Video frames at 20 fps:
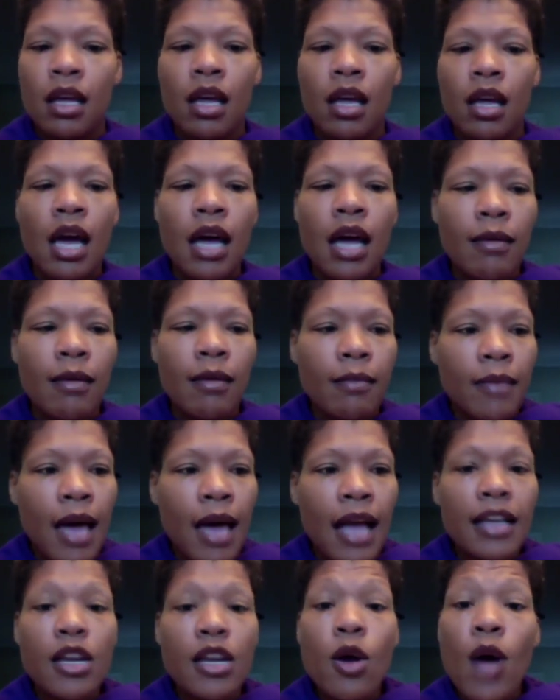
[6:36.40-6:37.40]
I
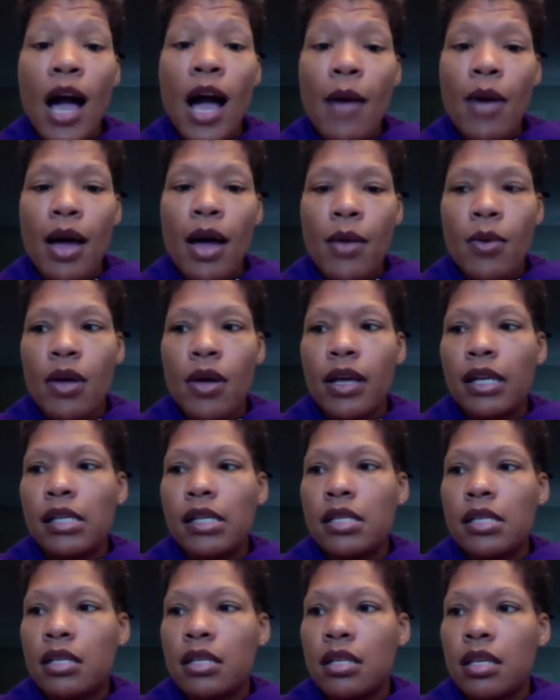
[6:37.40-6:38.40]
know how I
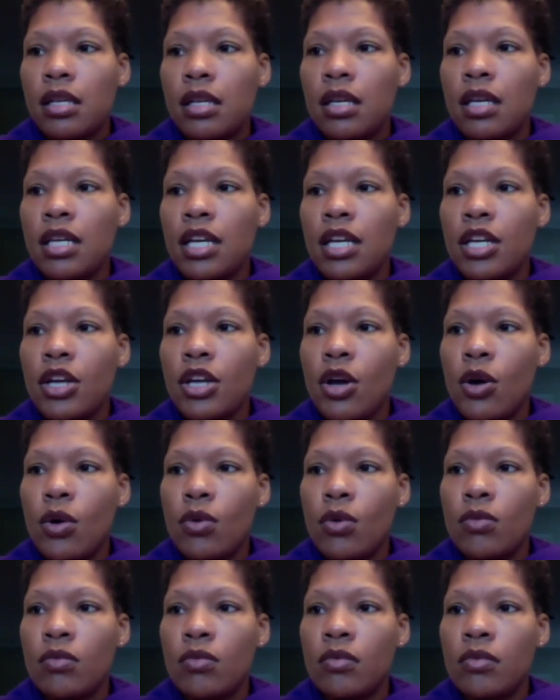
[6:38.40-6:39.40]
was, you
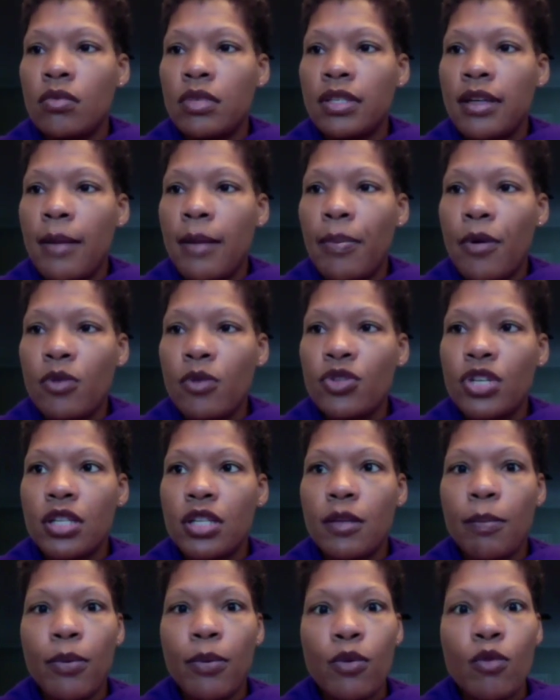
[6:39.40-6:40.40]
know, approaching the
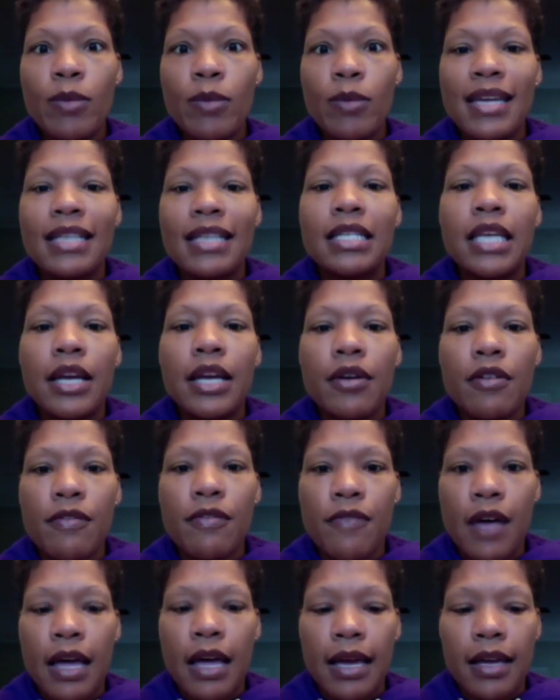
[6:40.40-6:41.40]
pool being
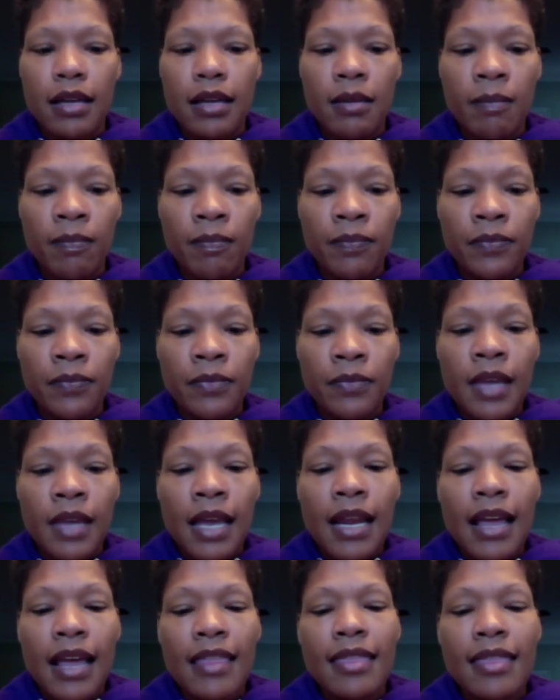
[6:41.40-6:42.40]
terrified, and
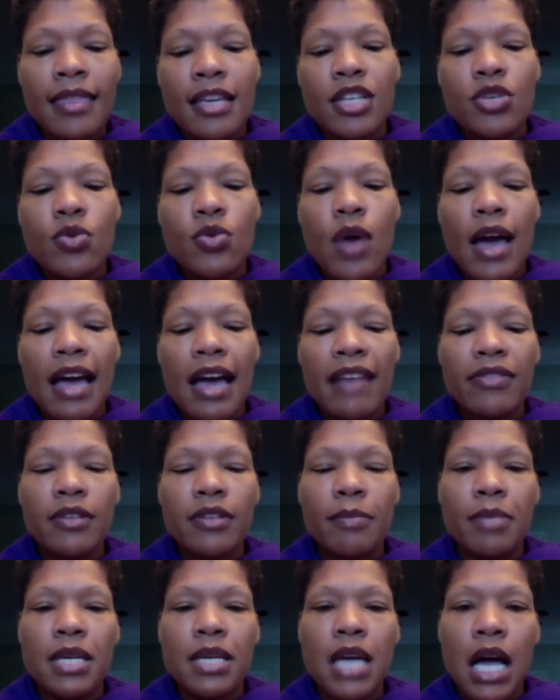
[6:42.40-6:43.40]
I think you have to
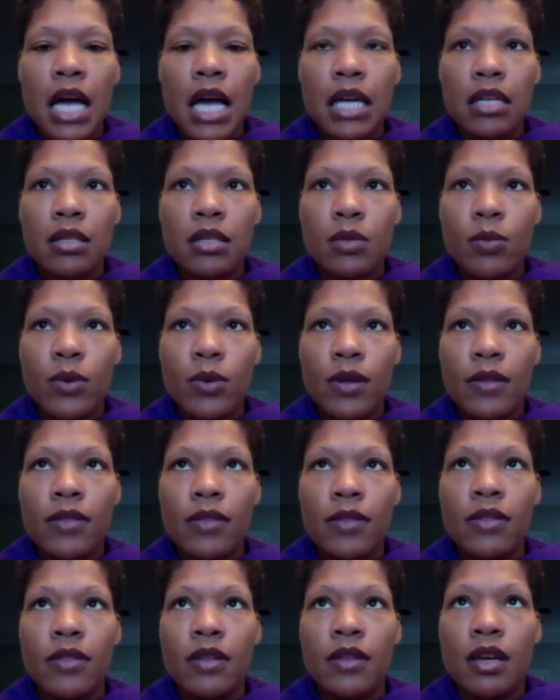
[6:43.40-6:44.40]
be honest with
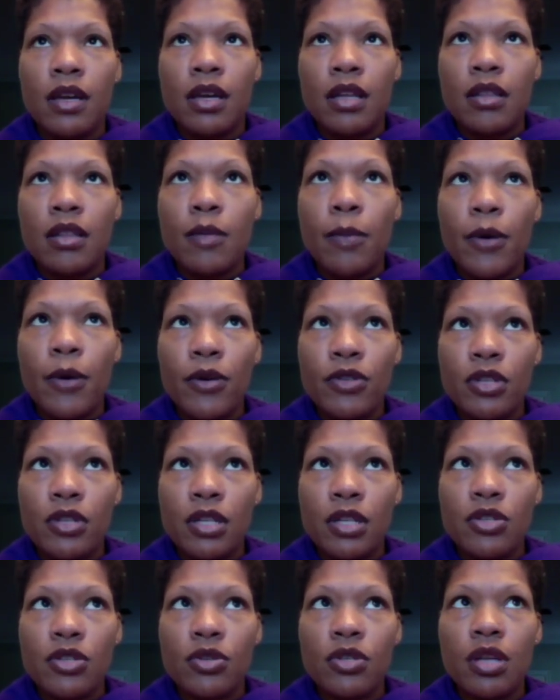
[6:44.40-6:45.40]
the person
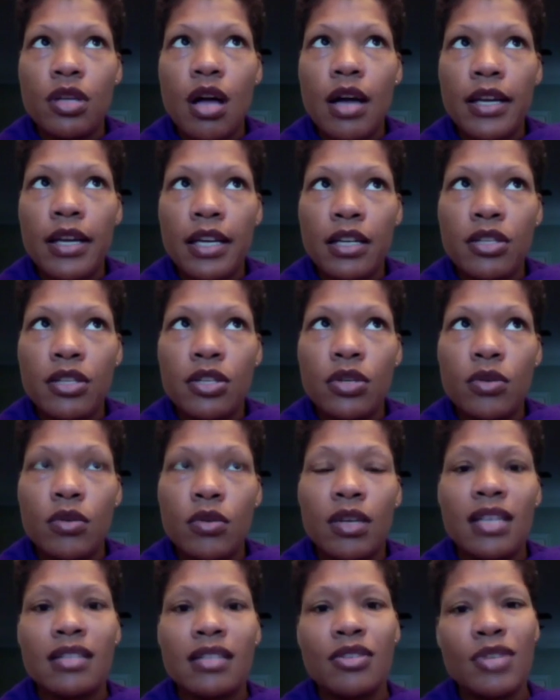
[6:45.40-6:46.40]
that you're talking to,
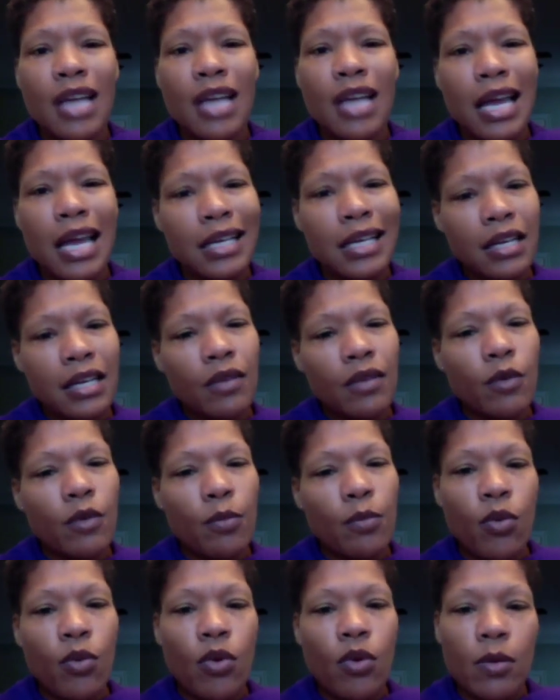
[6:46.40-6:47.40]
because you kind of get a
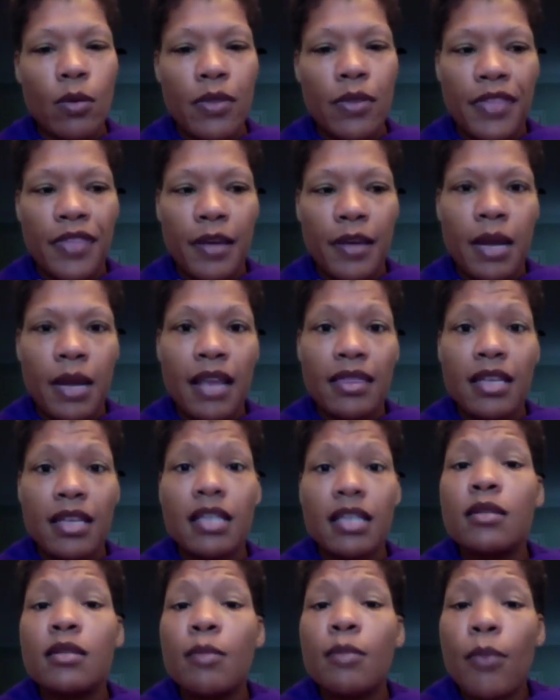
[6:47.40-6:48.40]
rapport with them, and I think
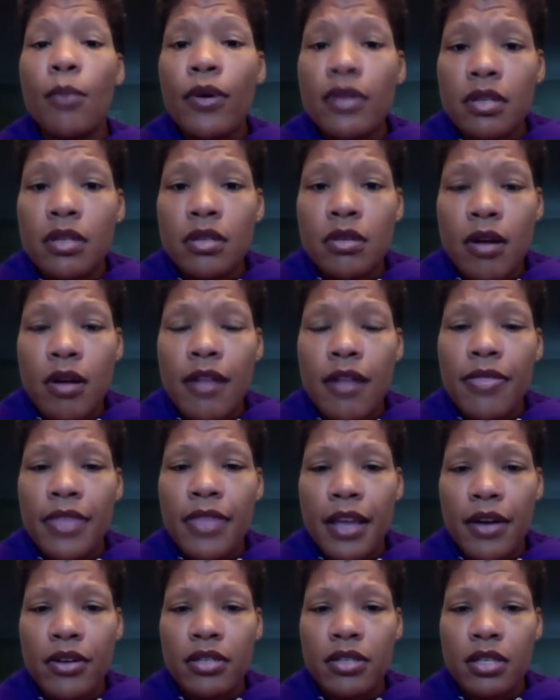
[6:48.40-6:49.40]
it's important to start
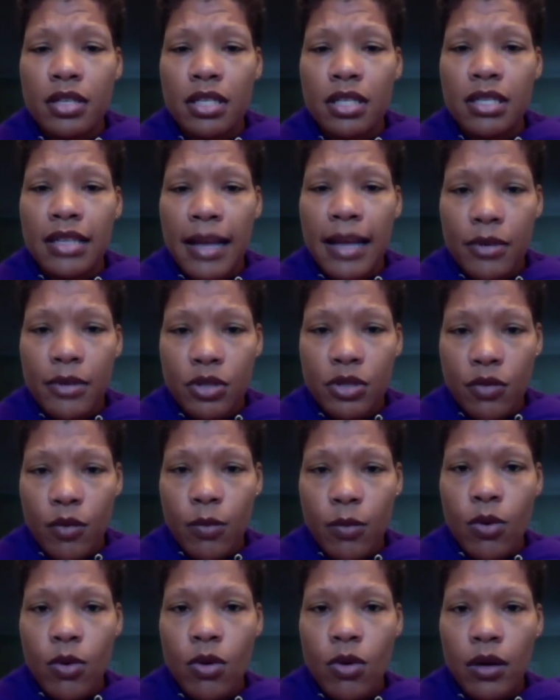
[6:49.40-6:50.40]
there, is to establish a
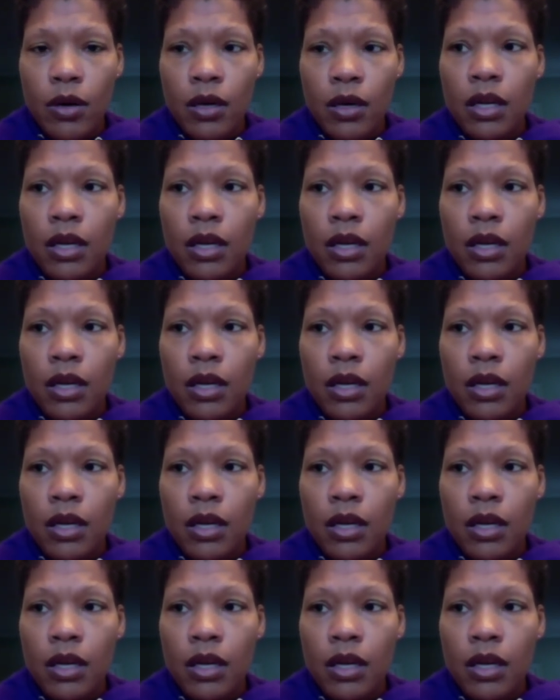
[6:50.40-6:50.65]
rapport,